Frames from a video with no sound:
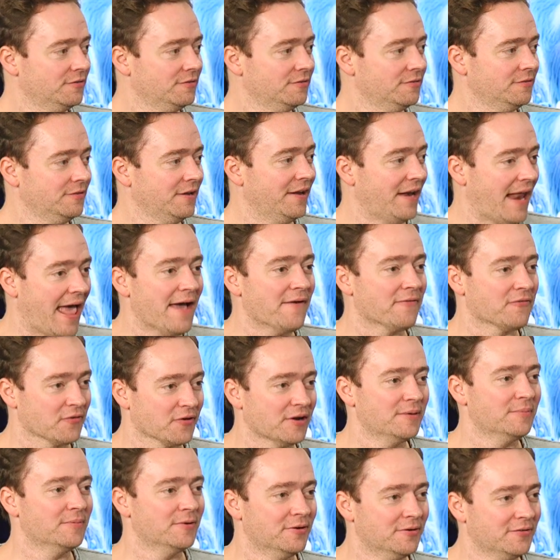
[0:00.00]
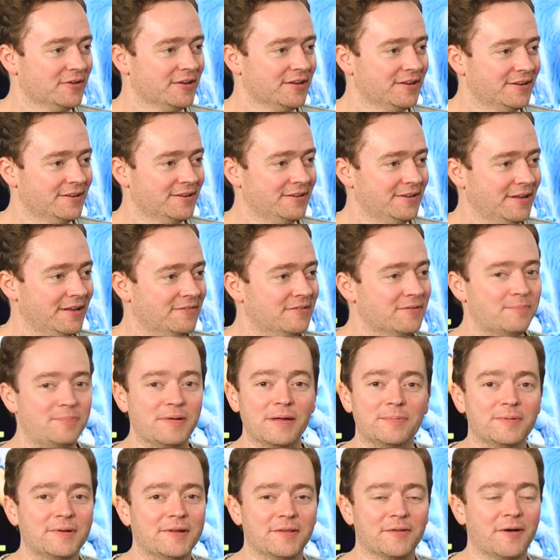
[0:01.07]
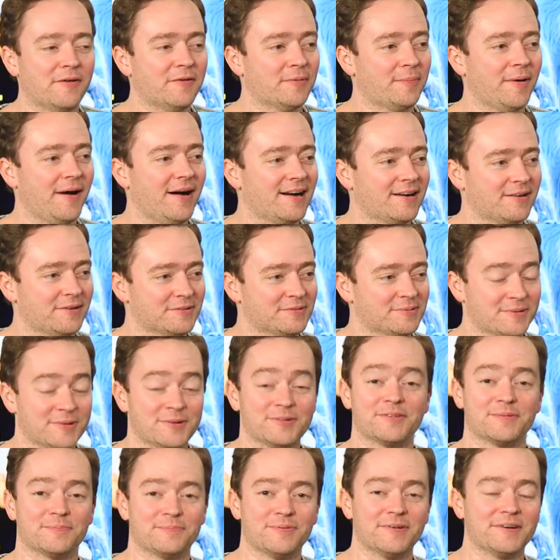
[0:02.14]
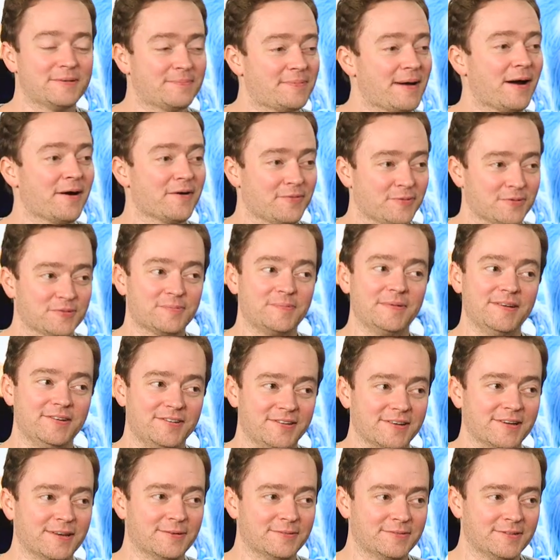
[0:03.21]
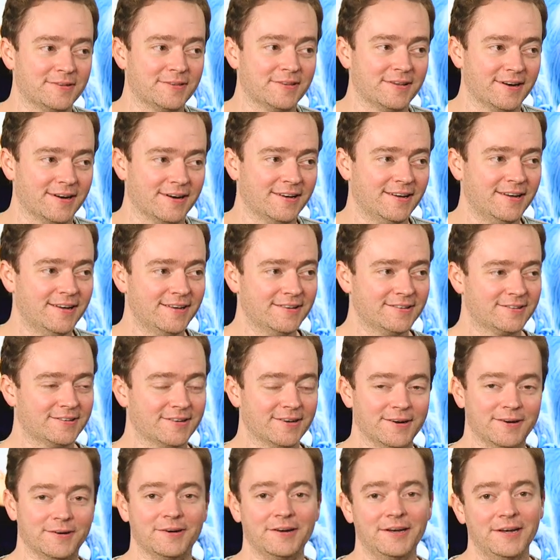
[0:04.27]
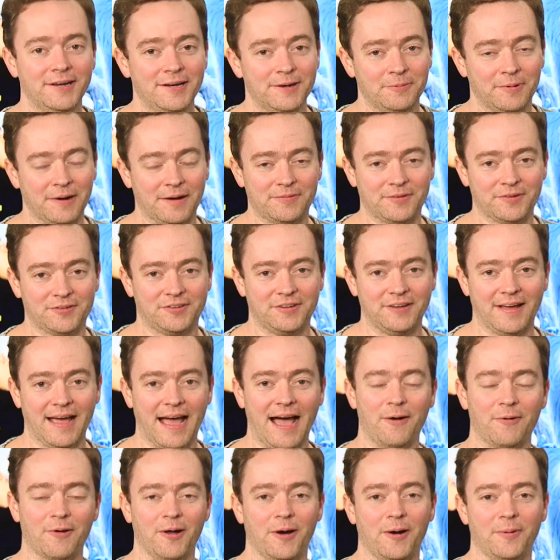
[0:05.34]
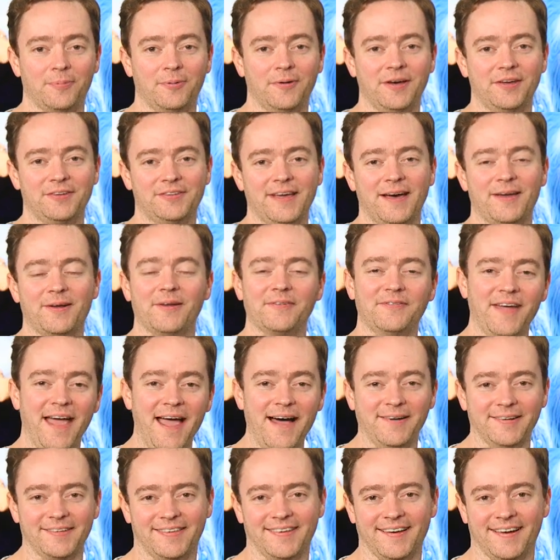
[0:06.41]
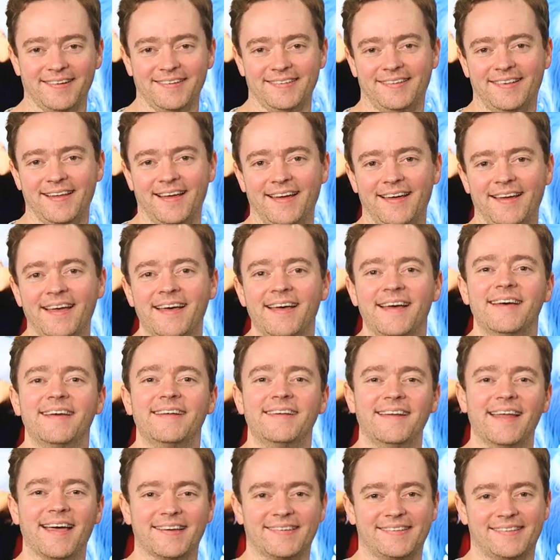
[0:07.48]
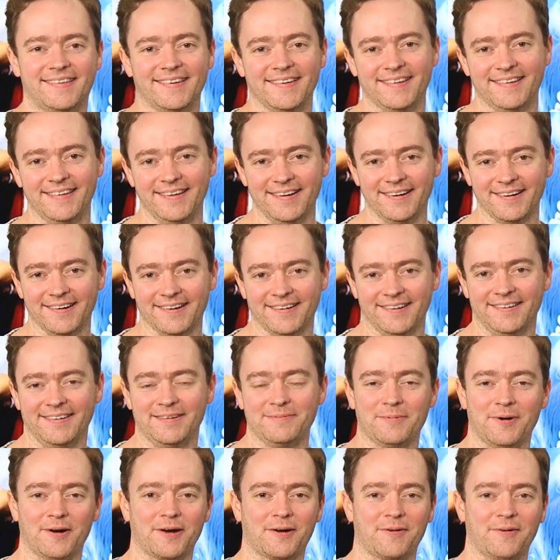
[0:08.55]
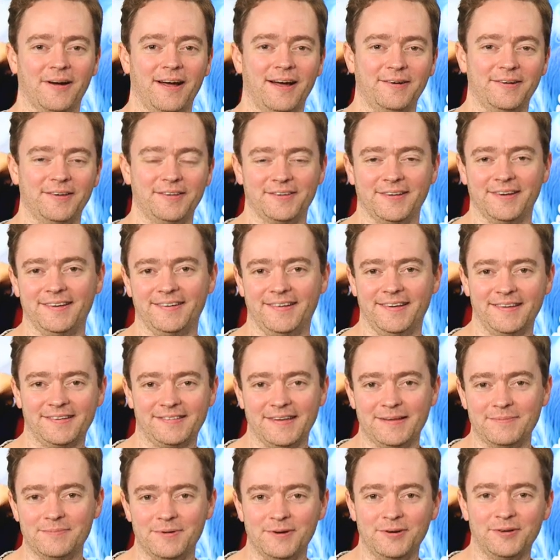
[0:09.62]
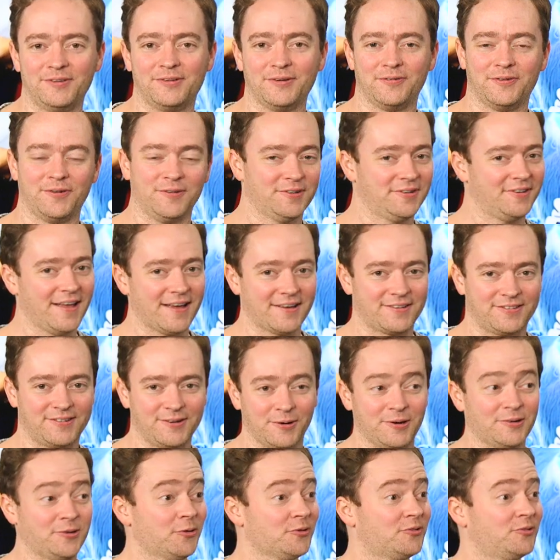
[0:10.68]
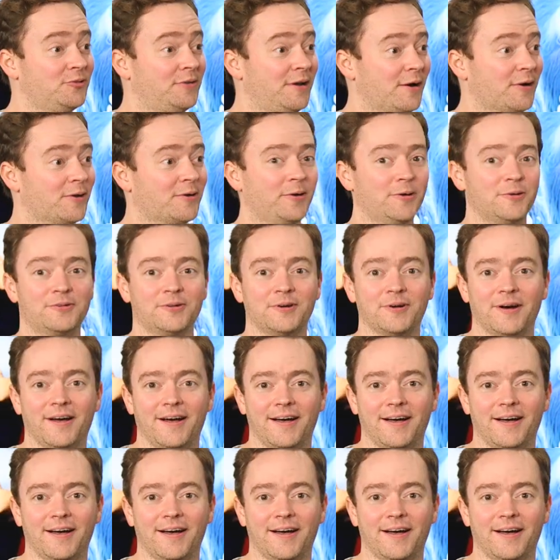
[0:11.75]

Yeah. In every movie. Even people didn't love Apocalypse, but there's a pretty powerful speech he gives in there. So we'll have to see how it all plays out on Valentine's Day next year. And Mark Reilly's in a Disney mood, so for this next story, don't you dare close your